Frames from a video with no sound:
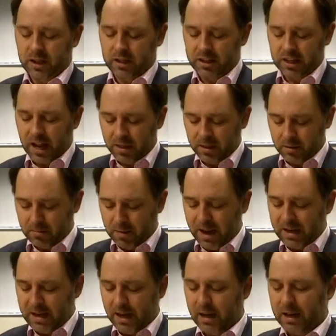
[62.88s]
The other
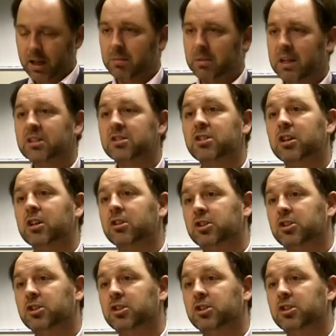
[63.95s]
main argument is the